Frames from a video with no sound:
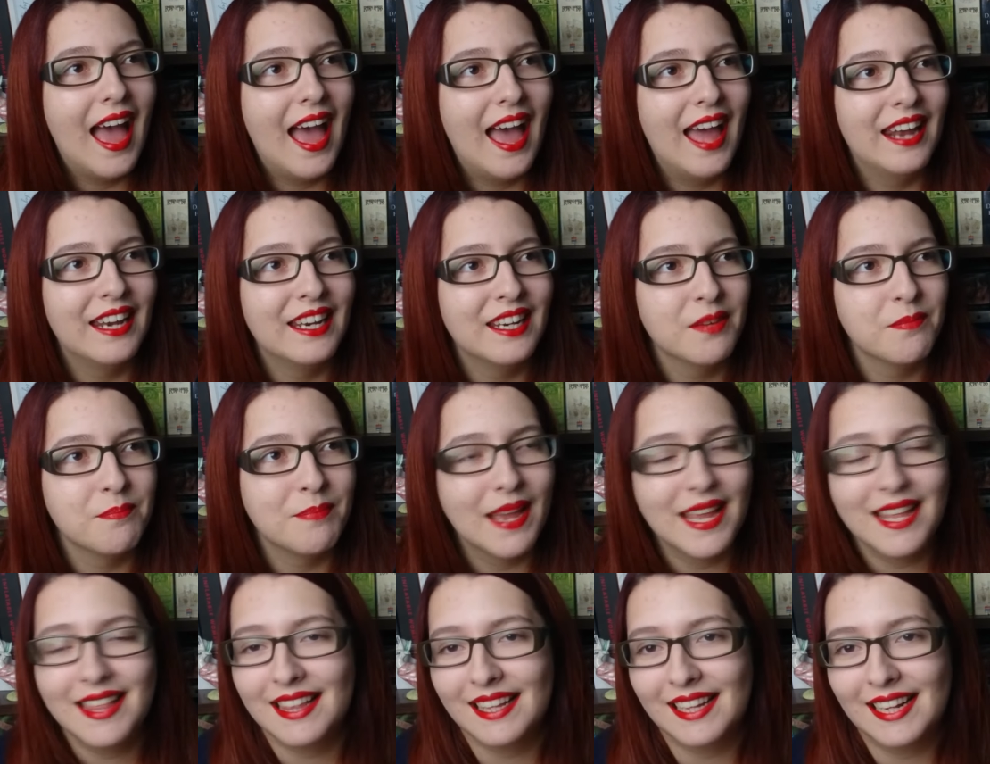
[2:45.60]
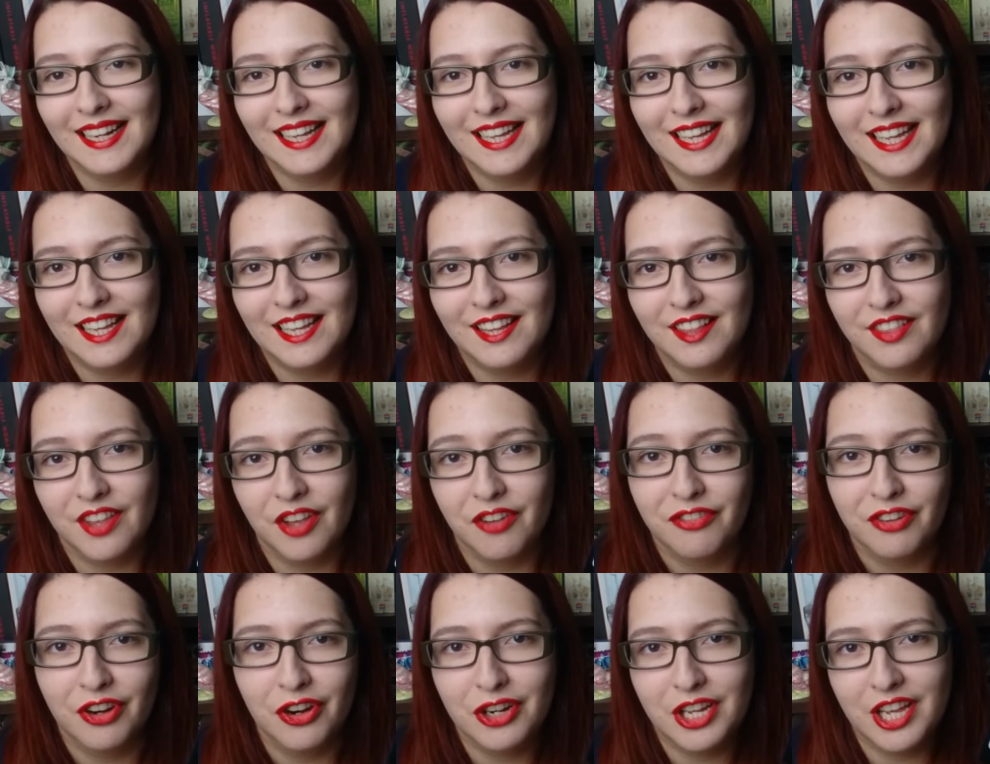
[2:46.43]
And basically,
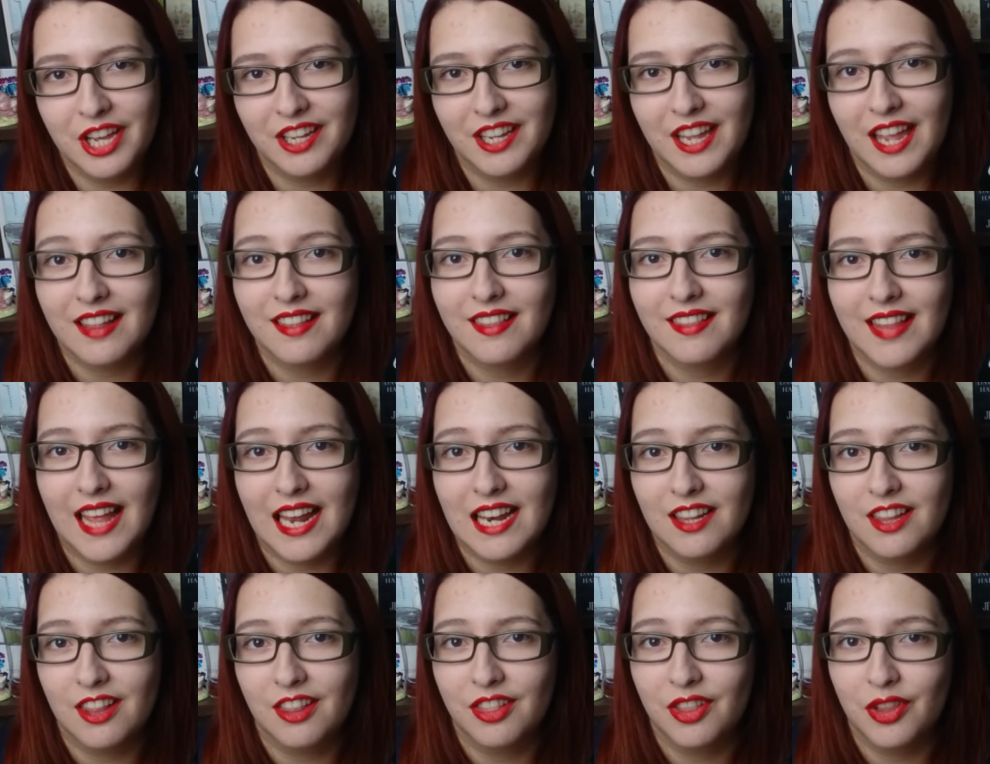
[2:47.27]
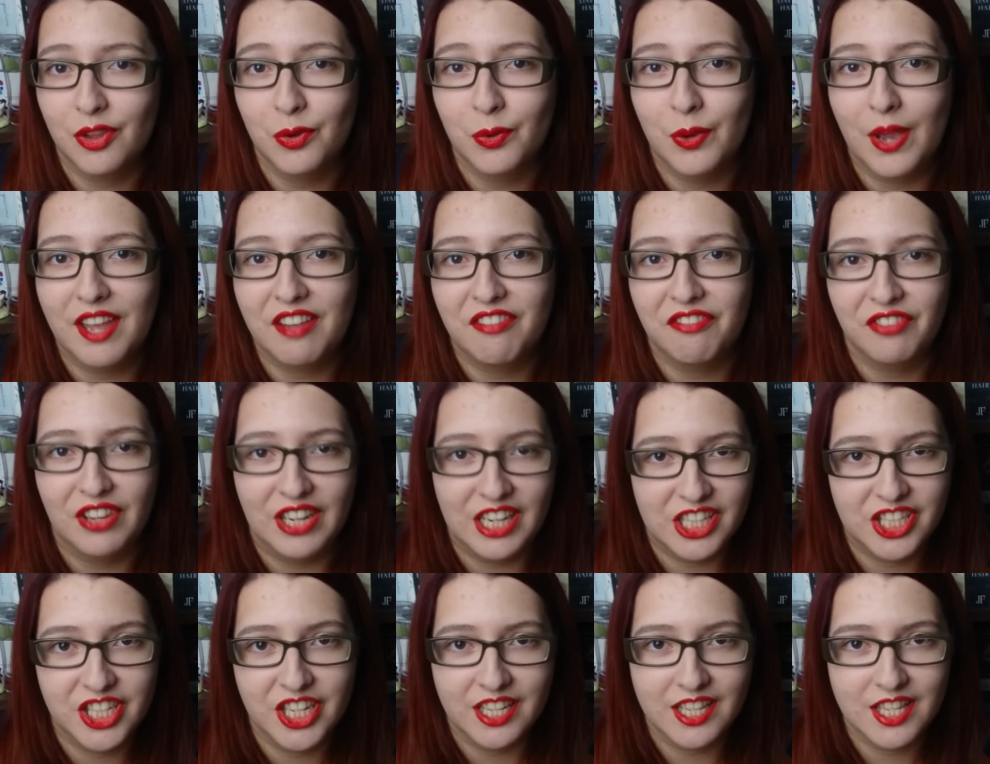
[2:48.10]
Sophronia gets sent to a
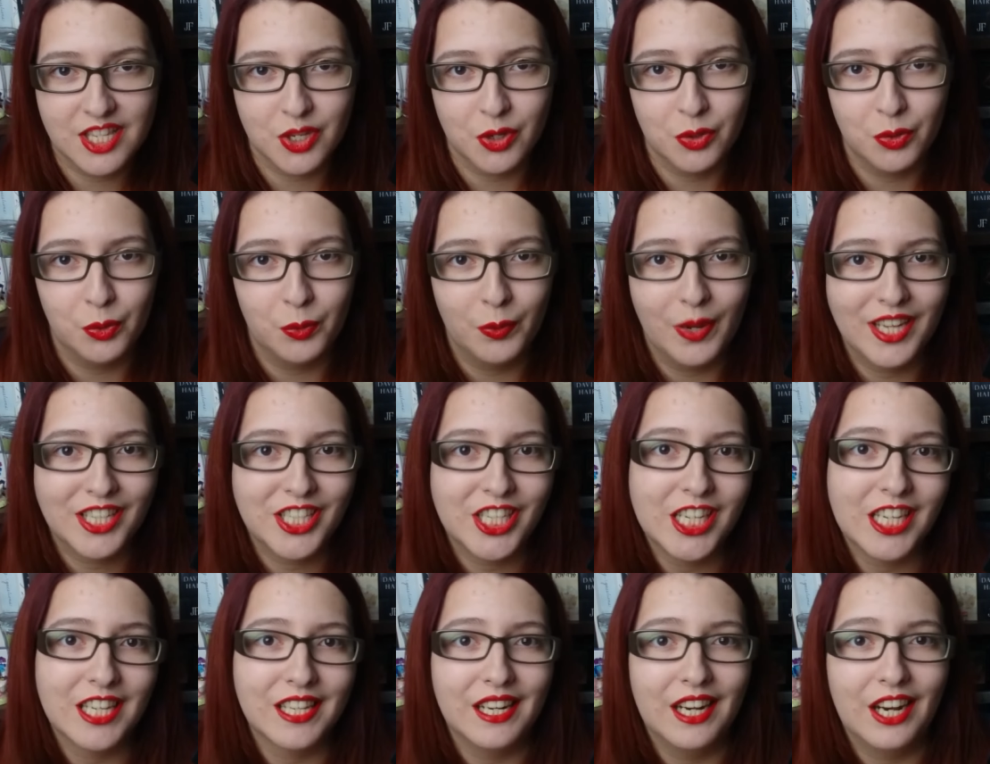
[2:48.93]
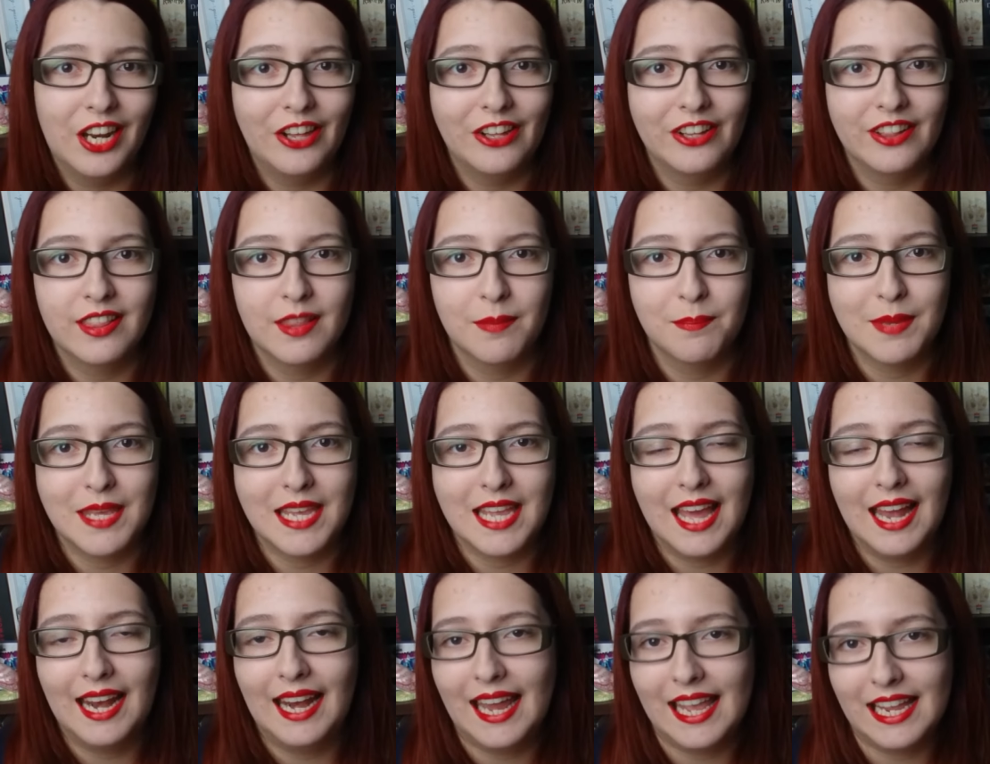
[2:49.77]
finishing school where she can learn to
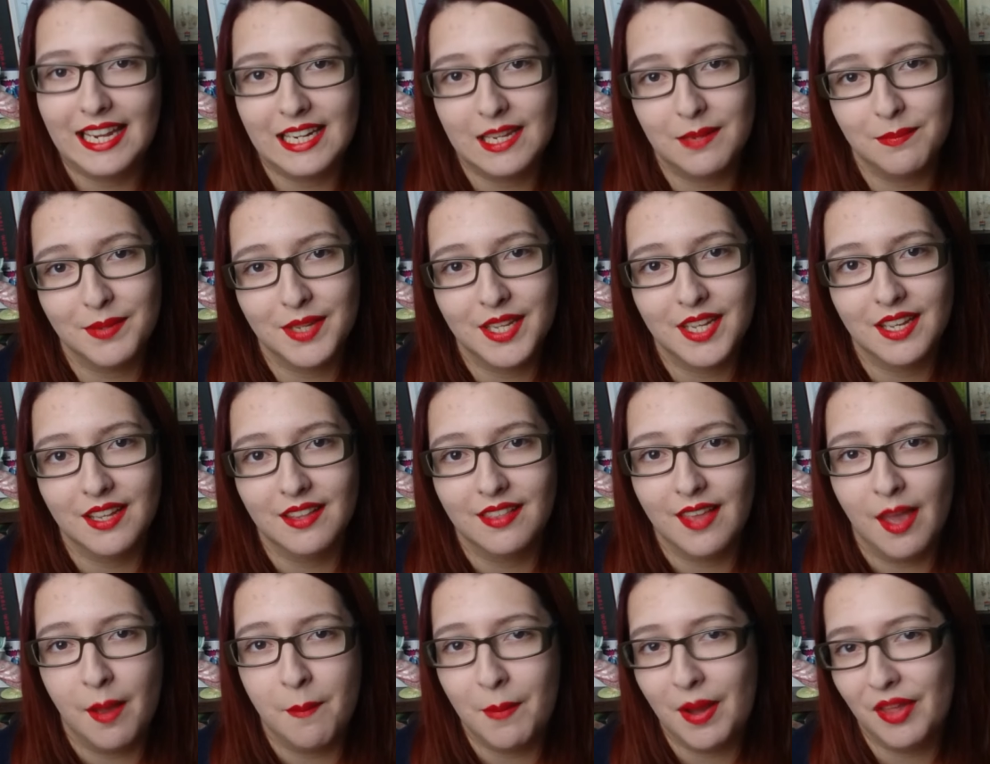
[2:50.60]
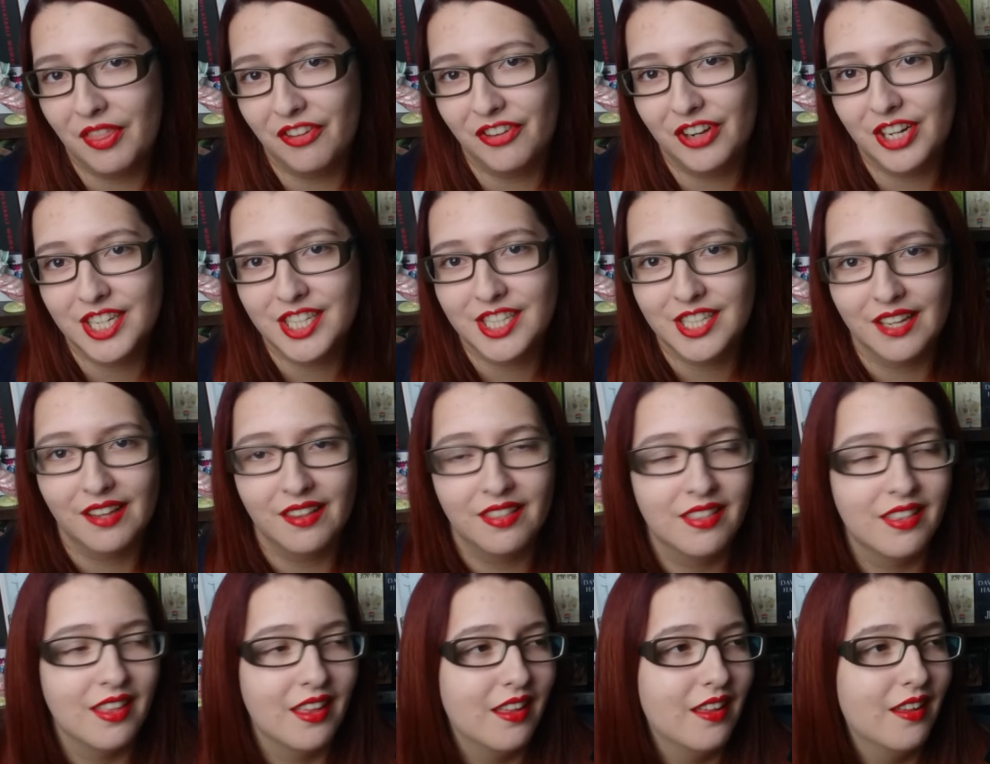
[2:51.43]
be a lady because her mother is
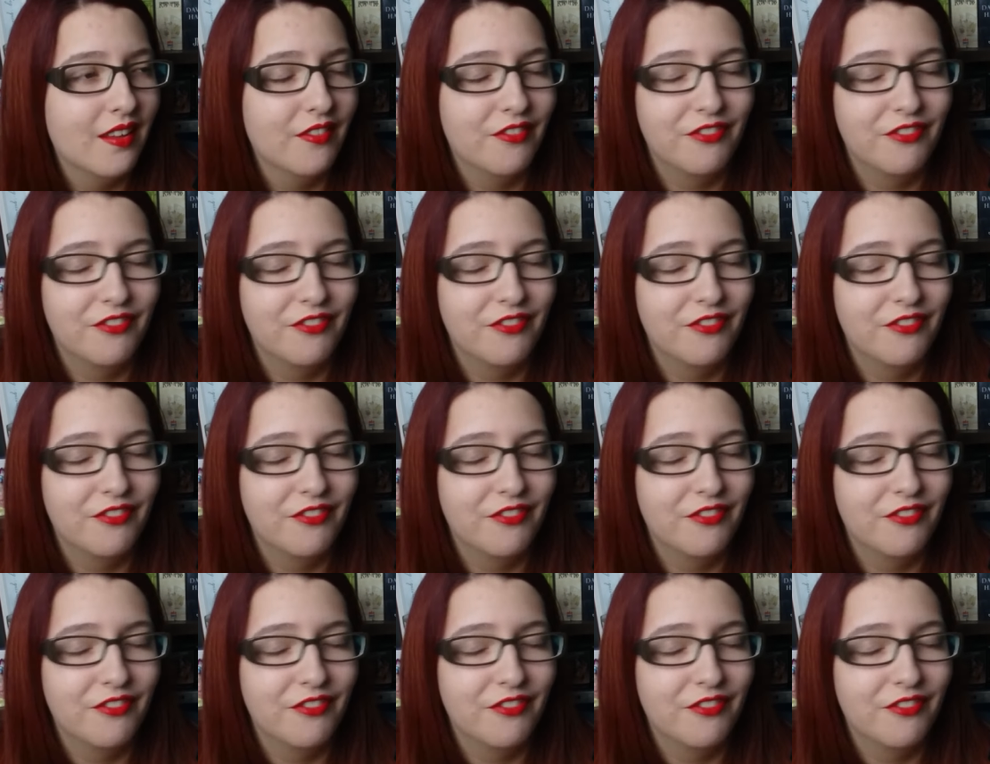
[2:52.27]
just